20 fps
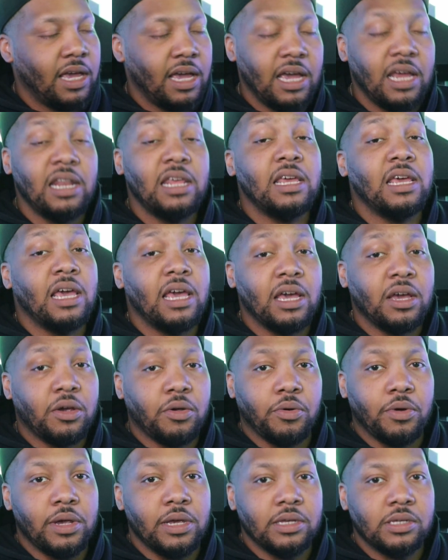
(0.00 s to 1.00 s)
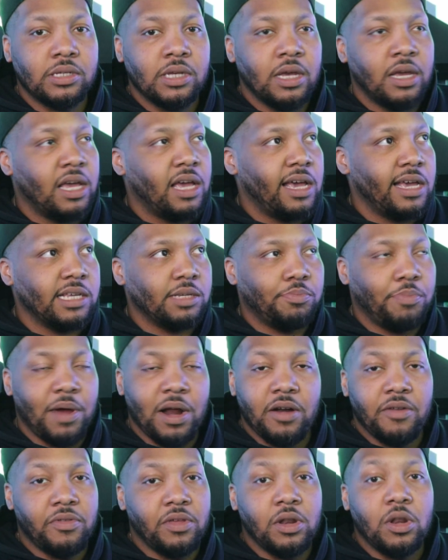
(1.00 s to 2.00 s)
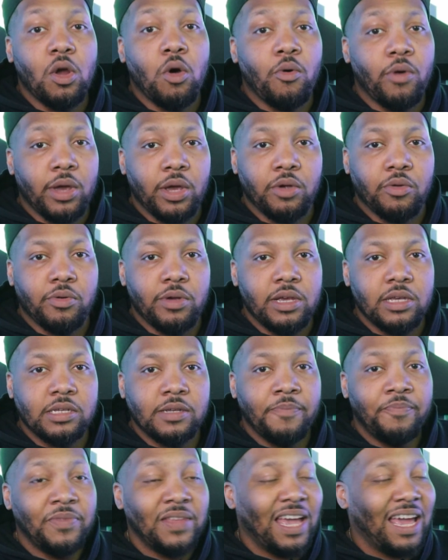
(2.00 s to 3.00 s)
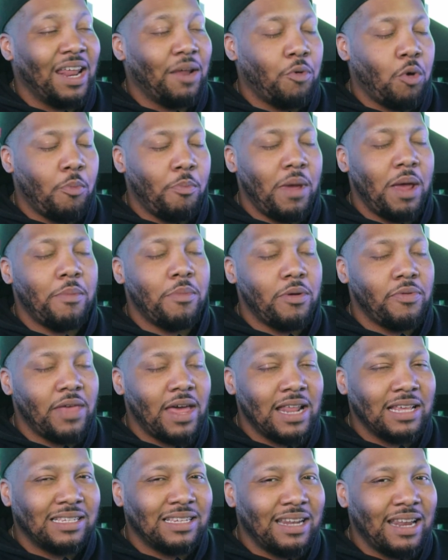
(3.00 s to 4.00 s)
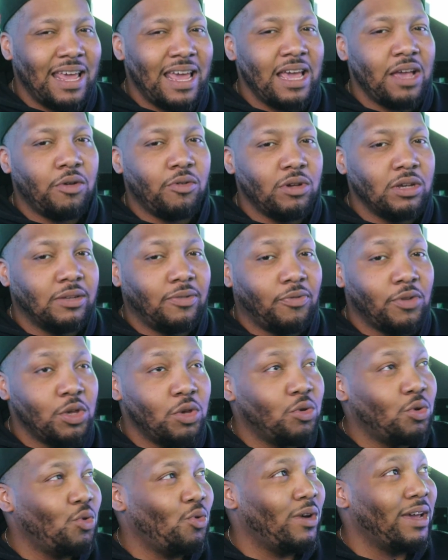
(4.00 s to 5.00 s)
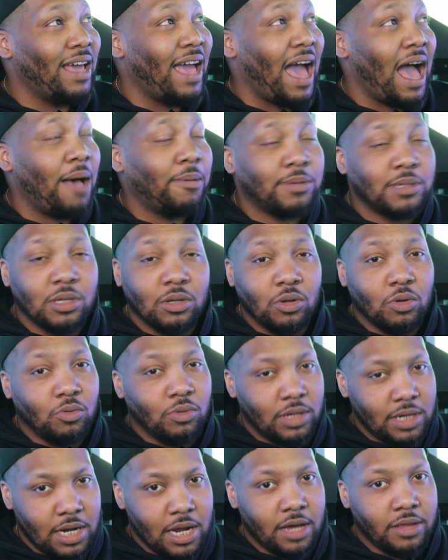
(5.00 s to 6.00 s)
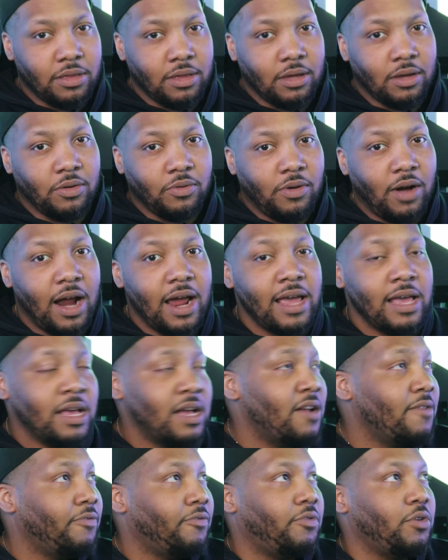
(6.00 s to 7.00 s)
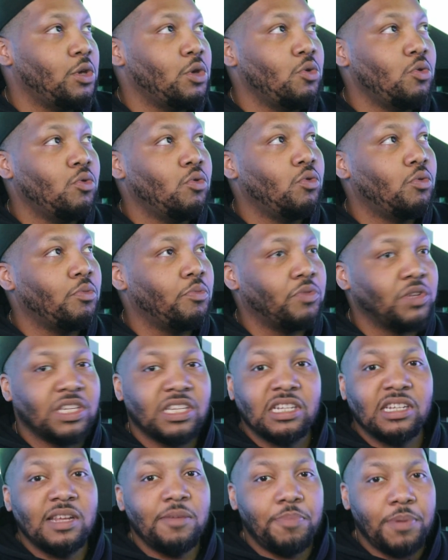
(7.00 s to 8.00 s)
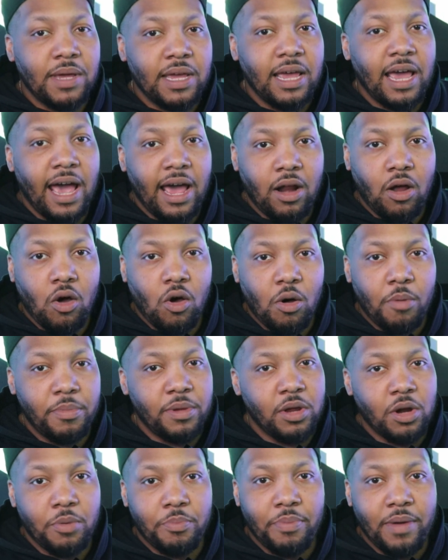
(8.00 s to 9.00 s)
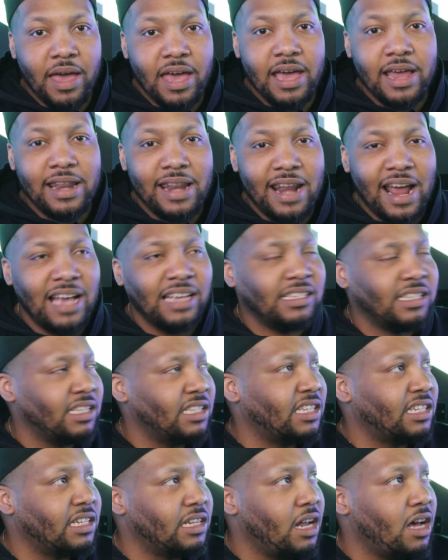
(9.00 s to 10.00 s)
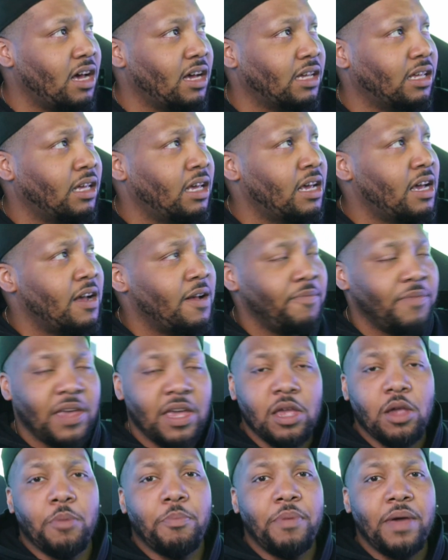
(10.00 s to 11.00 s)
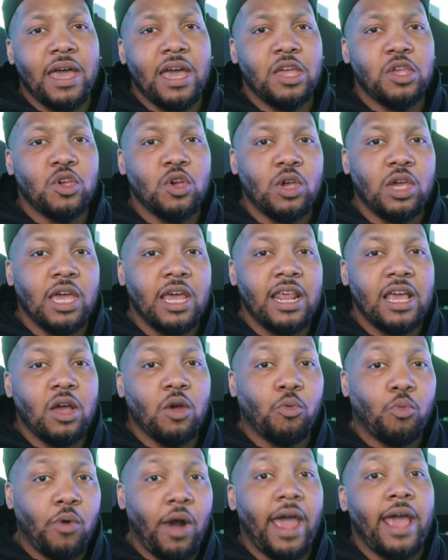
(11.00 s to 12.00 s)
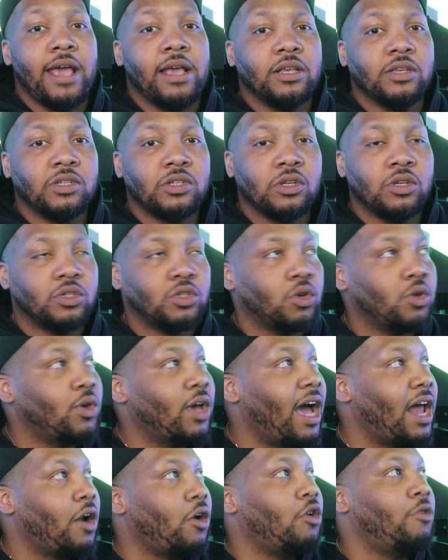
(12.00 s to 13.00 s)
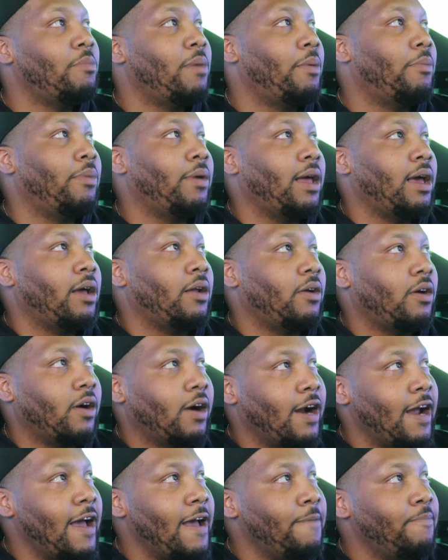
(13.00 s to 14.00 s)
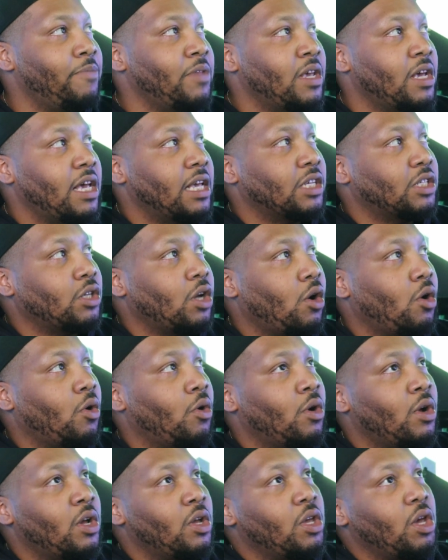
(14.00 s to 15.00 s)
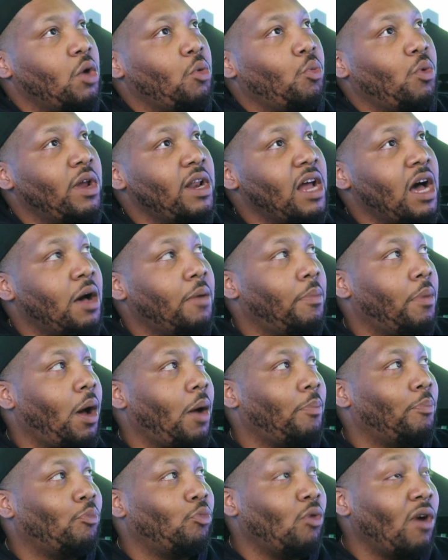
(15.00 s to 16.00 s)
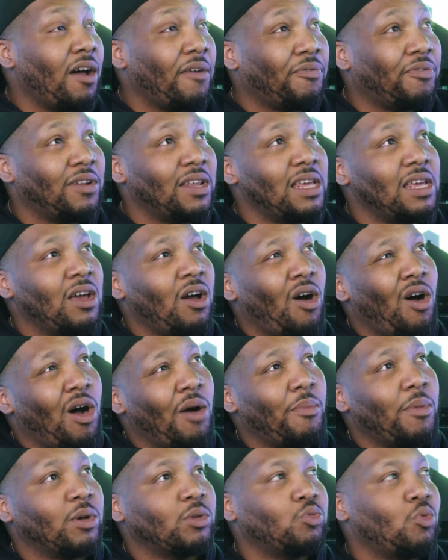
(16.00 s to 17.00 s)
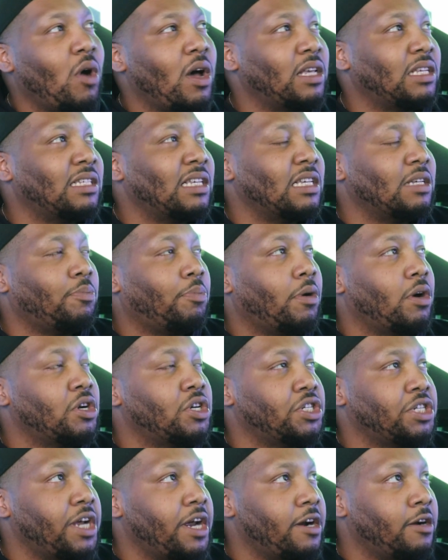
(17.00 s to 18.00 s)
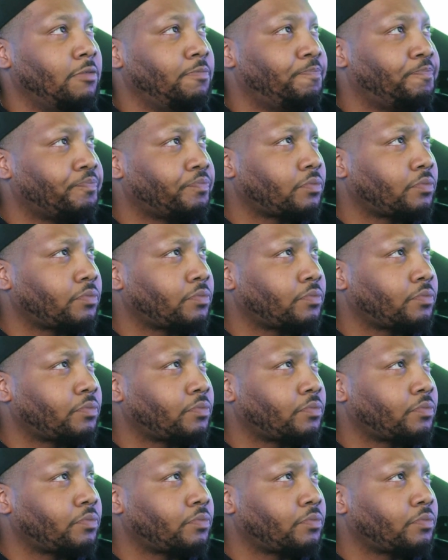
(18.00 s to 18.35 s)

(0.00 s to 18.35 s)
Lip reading: any increase is better than no increase. And remember that it's an increase for you doing absolutely nothing, right? For you sleeping at home in your bed, nice and snug in your bed, you're getting a raise. So you got to remember that, all right? So it went up roughly almost 1 cent per share.